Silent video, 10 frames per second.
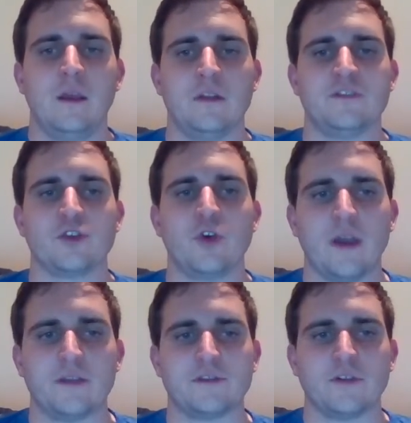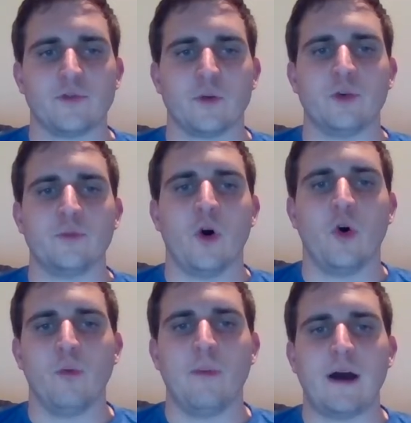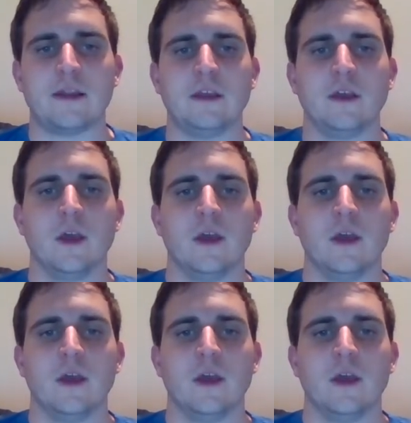into Christ, from whom the whole body,